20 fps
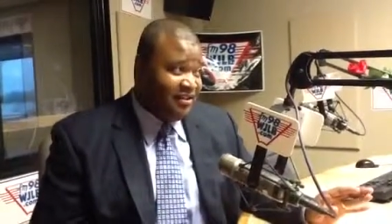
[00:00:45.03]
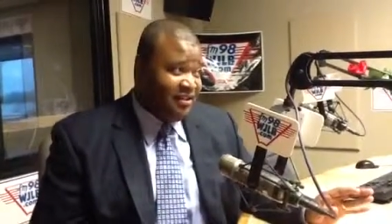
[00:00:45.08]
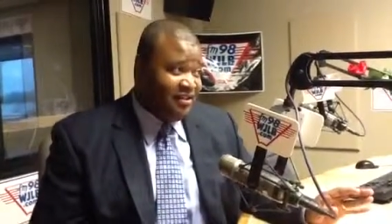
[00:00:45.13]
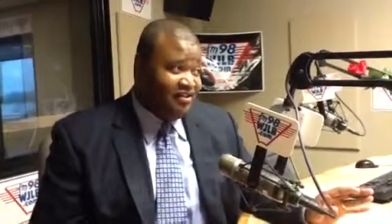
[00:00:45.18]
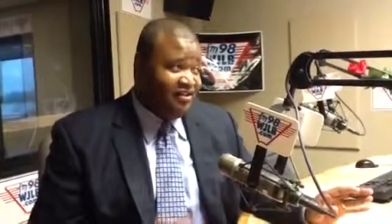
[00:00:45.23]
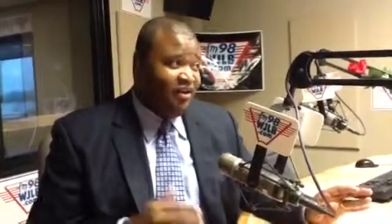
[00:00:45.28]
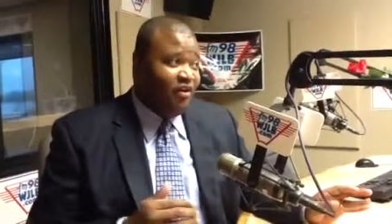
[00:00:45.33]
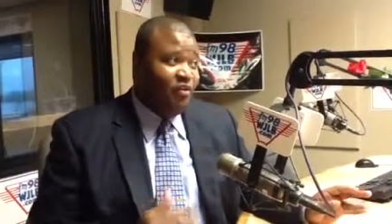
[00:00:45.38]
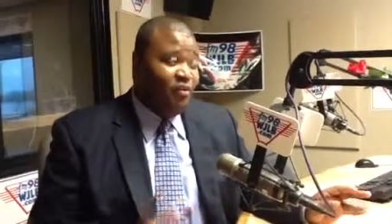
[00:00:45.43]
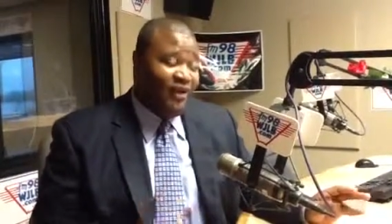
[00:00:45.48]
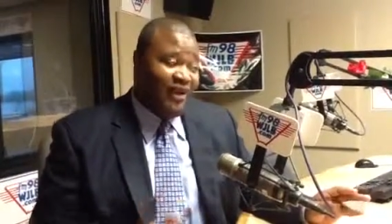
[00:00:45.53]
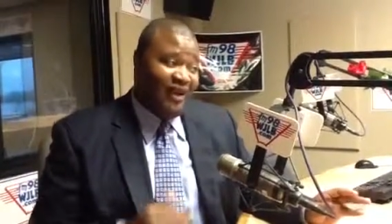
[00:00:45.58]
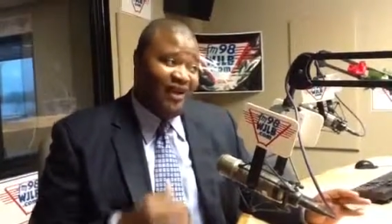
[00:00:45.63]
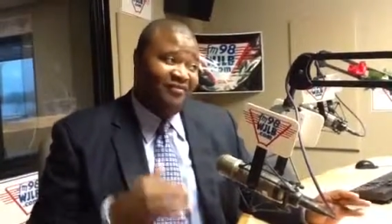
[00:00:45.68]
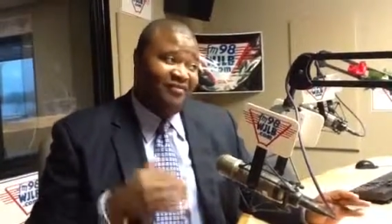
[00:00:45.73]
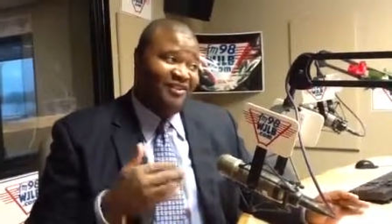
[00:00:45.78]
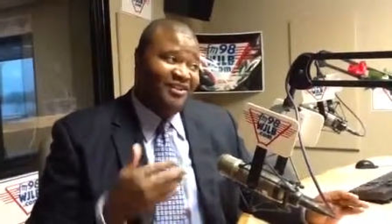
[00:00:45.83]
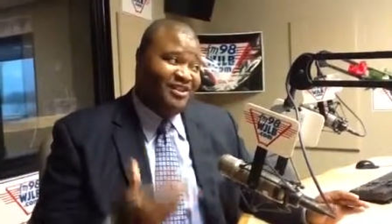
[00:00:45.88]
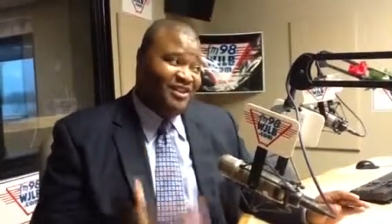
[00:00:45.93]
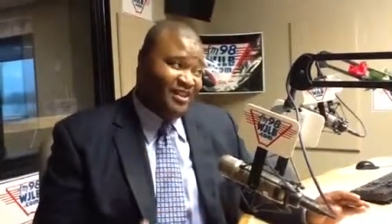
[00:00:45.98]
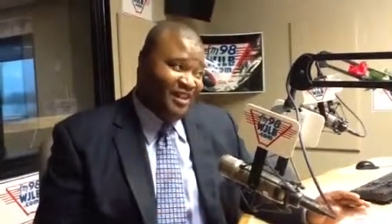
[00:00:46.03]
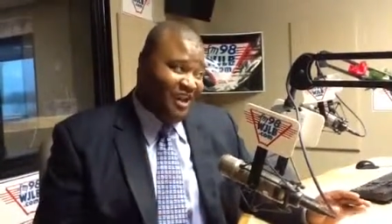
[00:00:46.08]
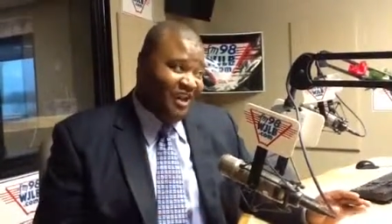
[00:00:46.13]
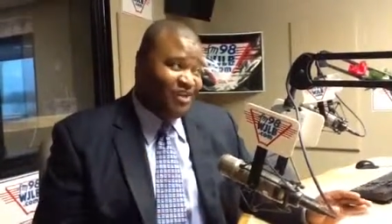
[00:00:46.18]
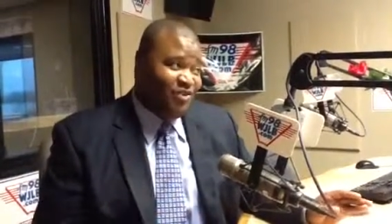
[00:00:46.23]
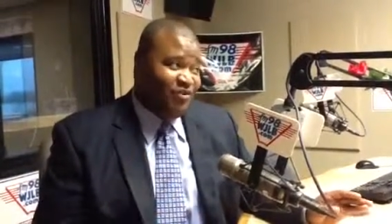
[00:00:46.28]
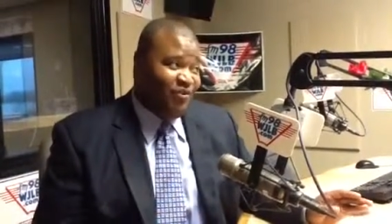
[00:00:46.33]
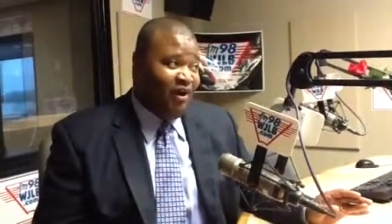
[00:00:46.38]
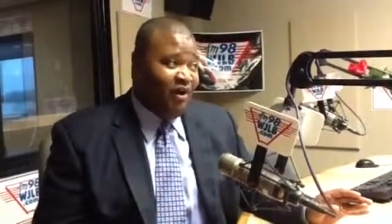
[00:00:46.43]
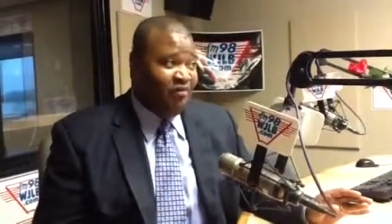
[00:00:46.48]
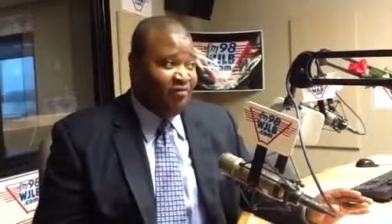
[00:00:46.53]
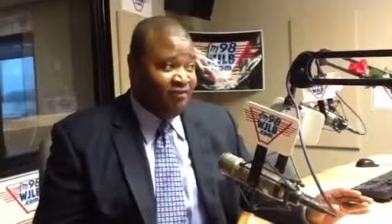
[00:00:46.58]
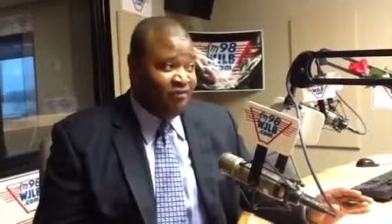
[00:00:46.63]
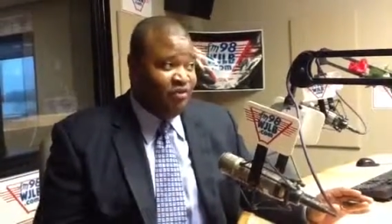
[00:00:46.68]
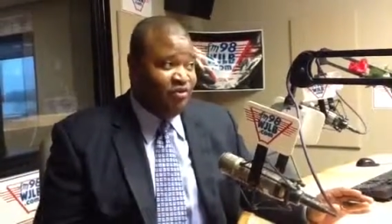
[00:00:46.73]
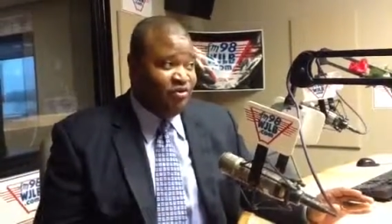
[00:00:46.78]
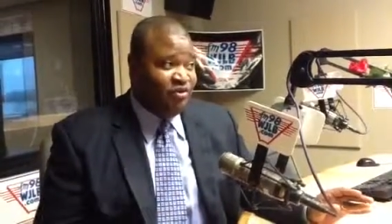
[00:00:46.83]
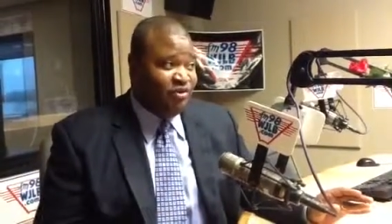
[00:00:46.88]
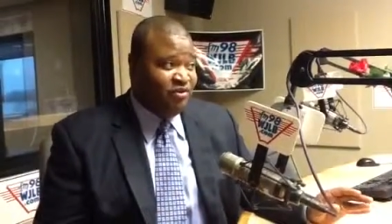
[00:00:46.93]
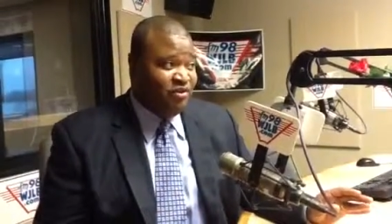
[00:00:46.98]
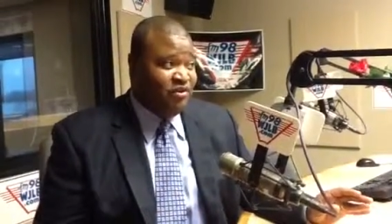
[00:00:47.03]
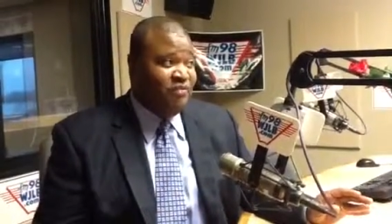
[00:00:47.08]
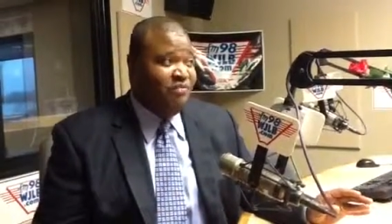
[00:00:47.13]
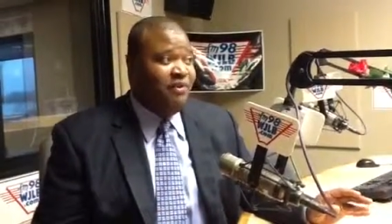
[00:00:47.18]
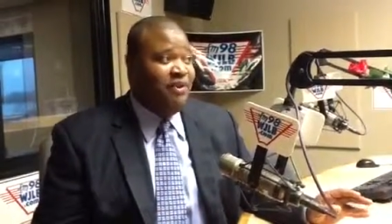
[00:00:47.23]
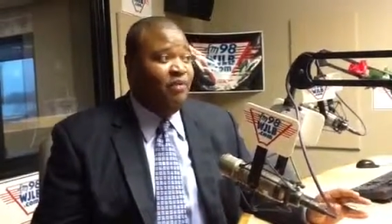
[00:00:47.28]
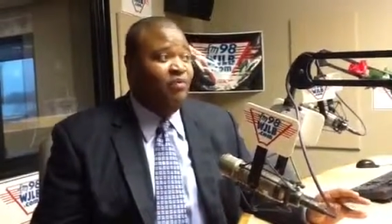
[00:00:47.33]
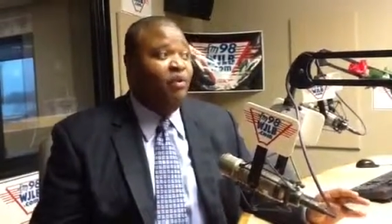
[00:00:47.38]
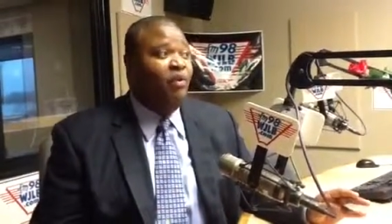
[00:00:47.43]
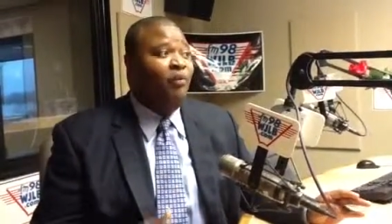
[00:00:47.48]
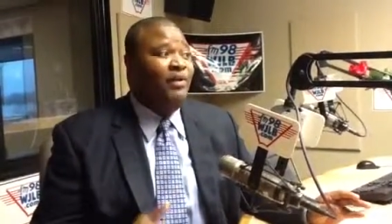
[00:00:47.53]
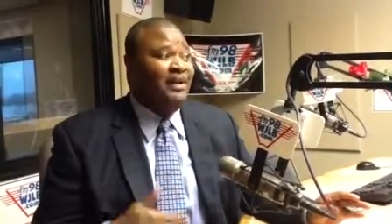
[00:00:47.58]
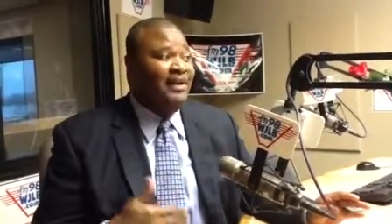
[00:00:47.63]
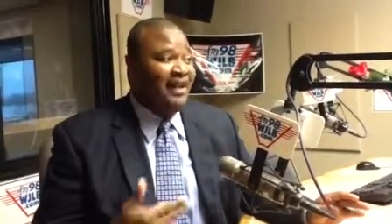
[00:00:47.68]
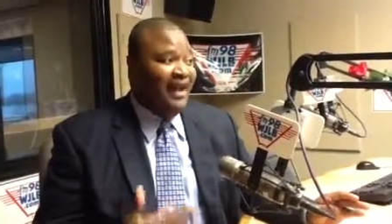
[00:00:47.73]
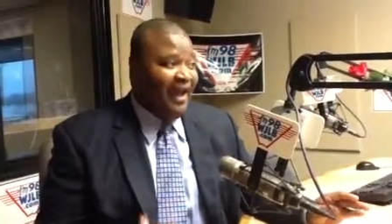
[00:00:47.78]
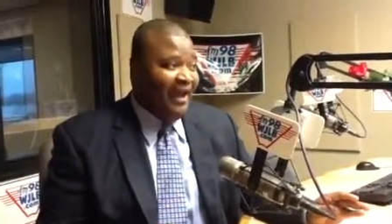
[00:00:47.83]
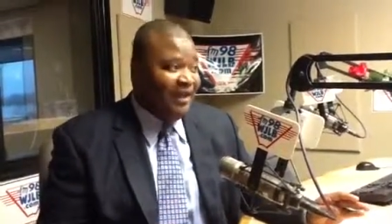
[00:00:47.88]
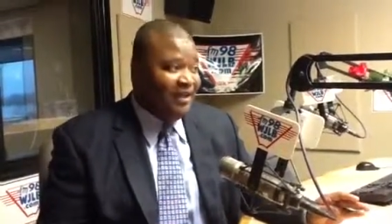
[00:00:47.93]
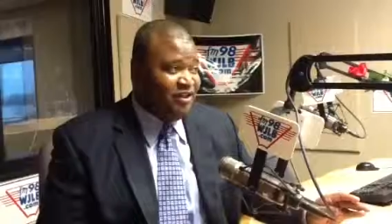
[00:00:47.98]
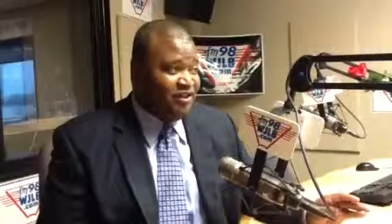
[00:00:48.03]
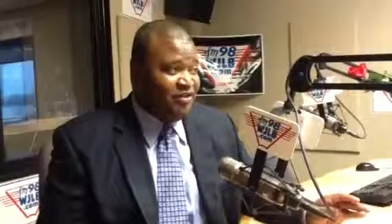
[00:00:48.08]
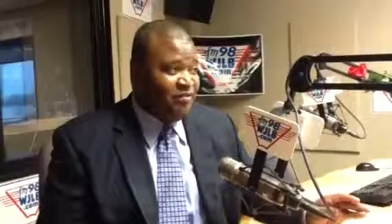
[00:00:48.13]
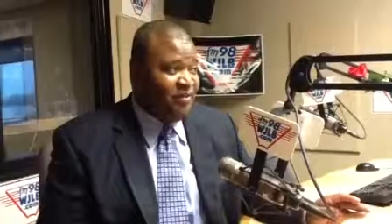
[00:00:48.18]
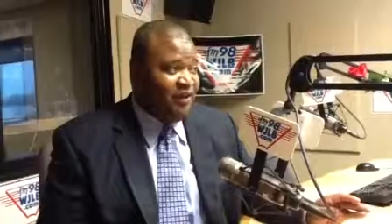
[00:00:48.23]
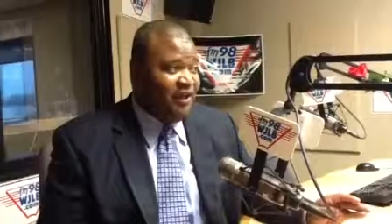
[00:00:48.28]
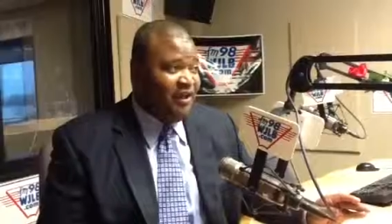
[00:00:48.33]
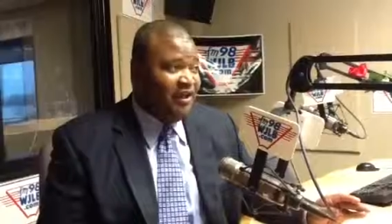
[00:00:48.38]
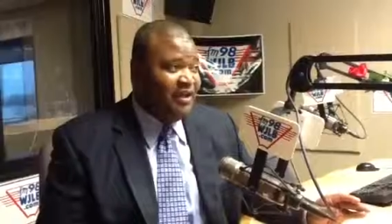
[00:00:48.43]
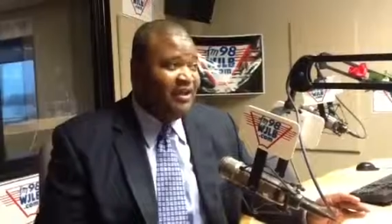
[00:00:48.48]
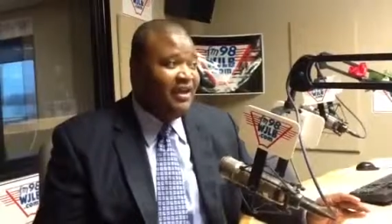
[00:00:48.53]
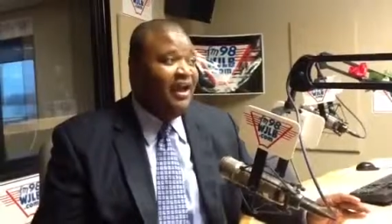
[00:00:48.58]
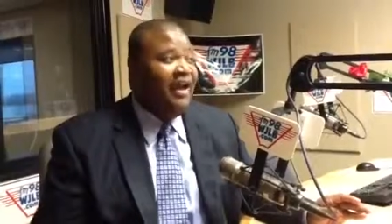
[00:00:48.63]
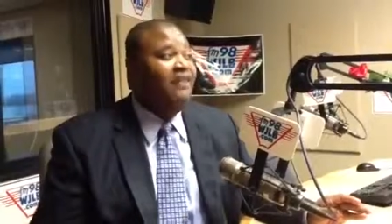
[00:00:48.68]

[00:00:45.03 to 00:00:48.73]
So we have to schedule our future to be what we'd like it to be